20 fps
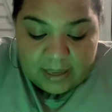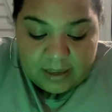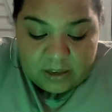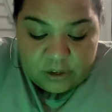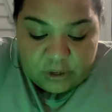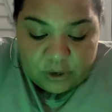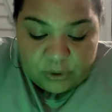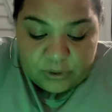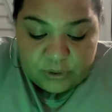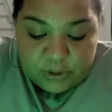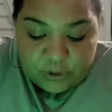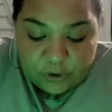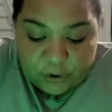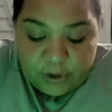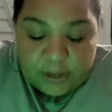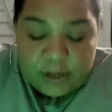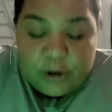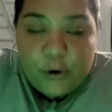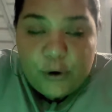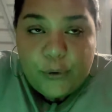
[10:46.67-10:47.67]
You know,
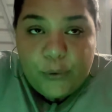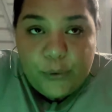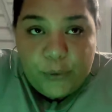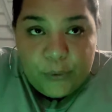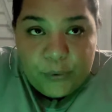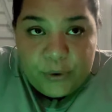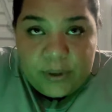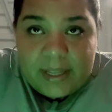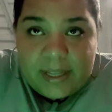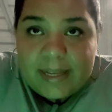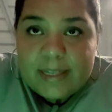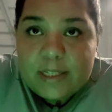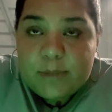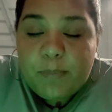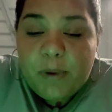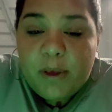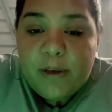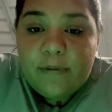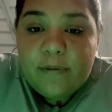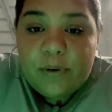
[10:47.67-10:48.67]
starting early is
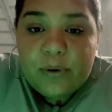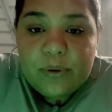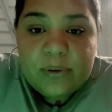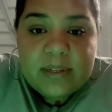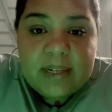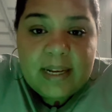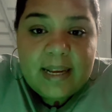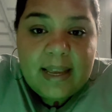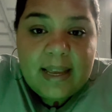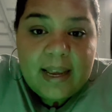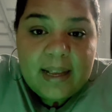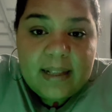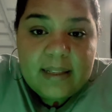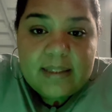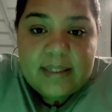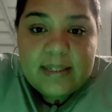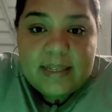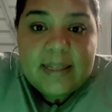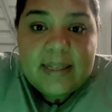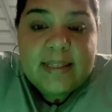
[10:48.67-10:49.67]
pivotal to get
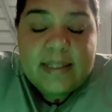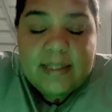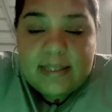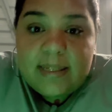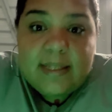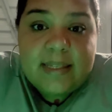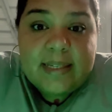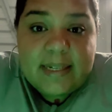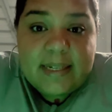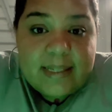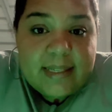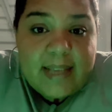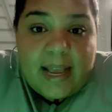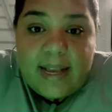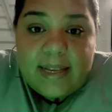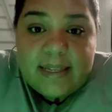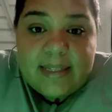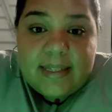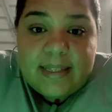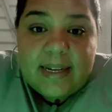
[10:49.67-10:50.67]
to
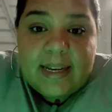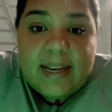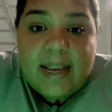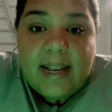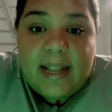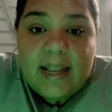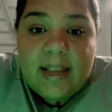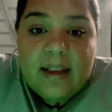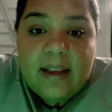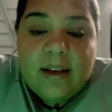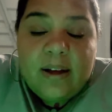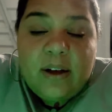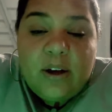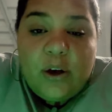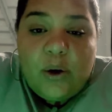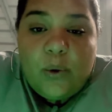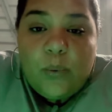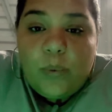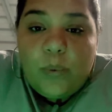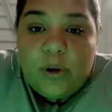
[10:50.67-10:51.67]
success, to getting
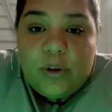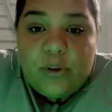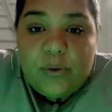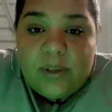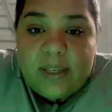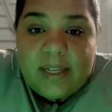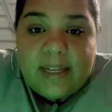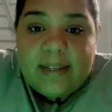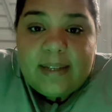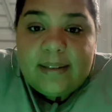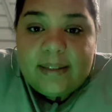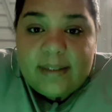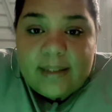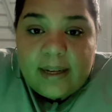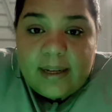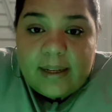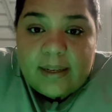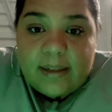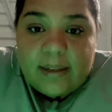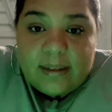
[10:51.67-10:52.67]
what you need
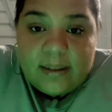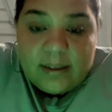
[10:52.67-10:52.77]
done.